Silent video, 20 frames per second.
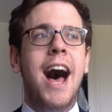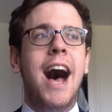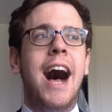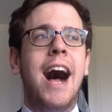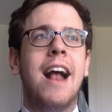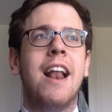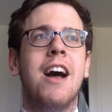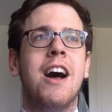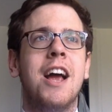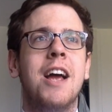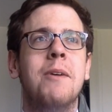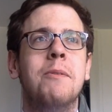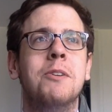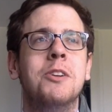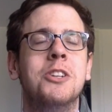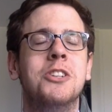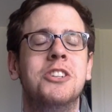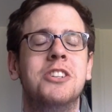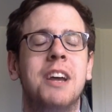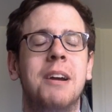and I am
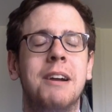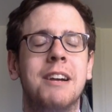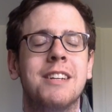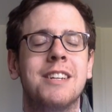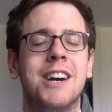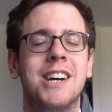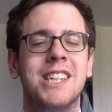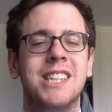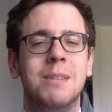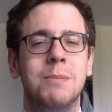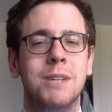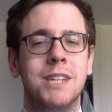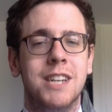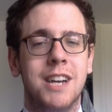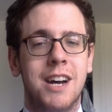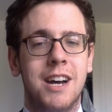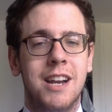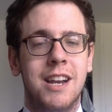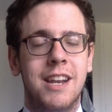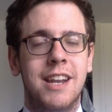so excited to be
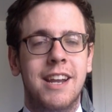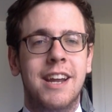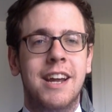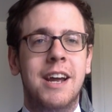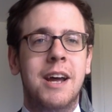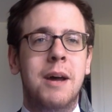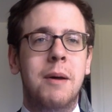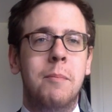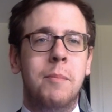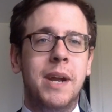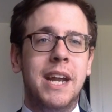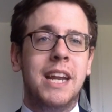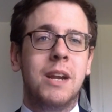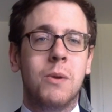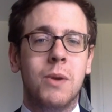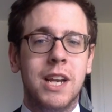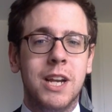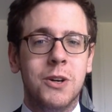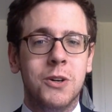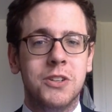done, but
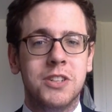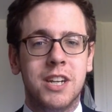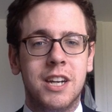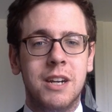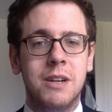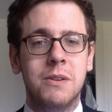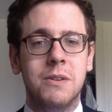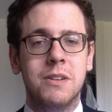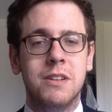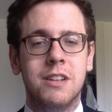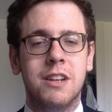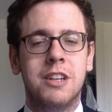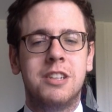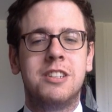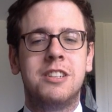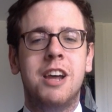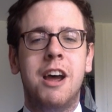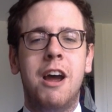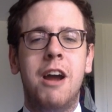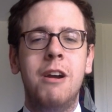equally also
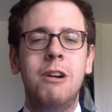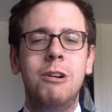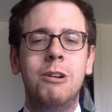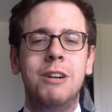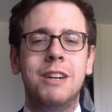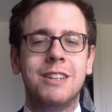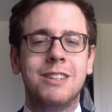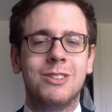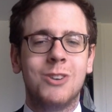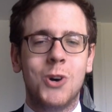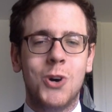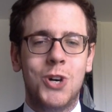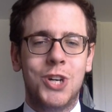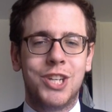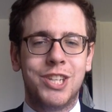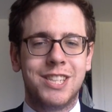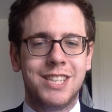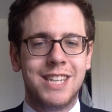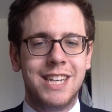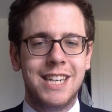so
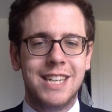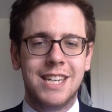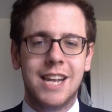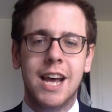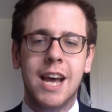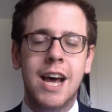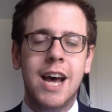exhausted.